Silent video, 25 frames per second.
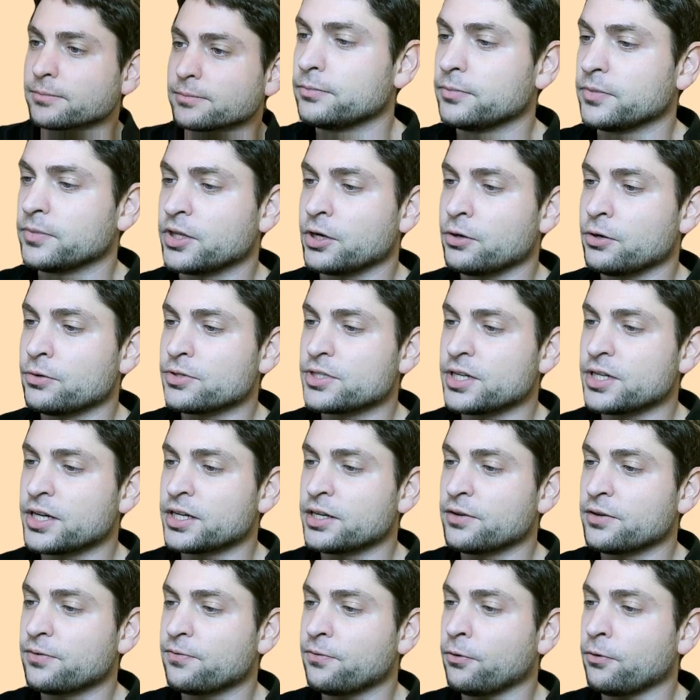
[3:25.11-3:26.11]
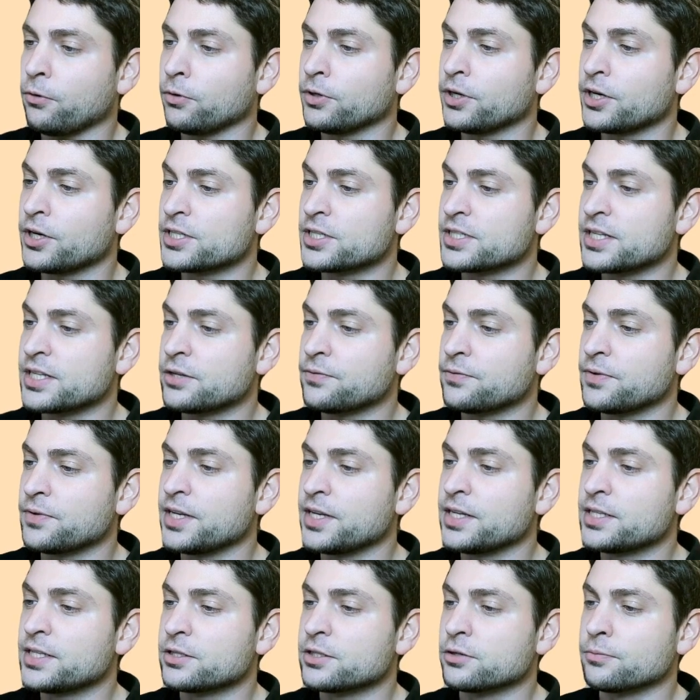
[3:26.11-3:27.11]
Those are the folders that we
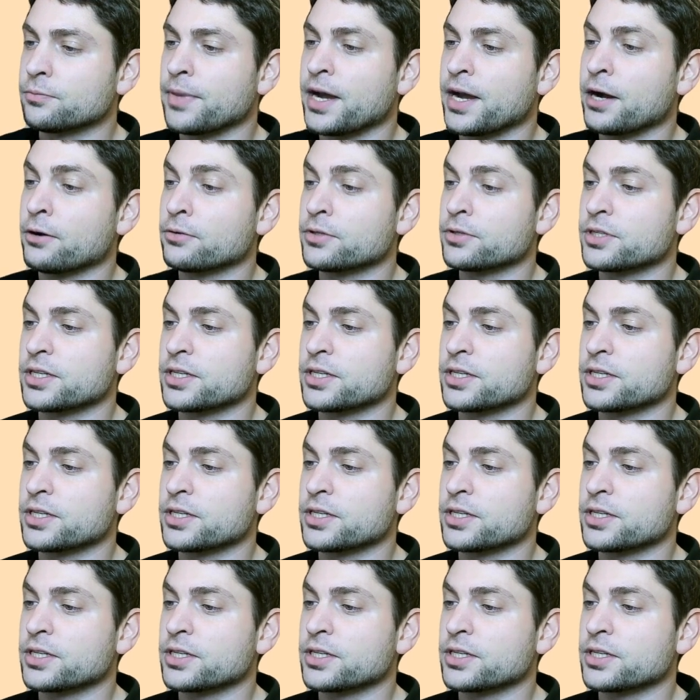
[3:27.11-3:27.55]
need to mount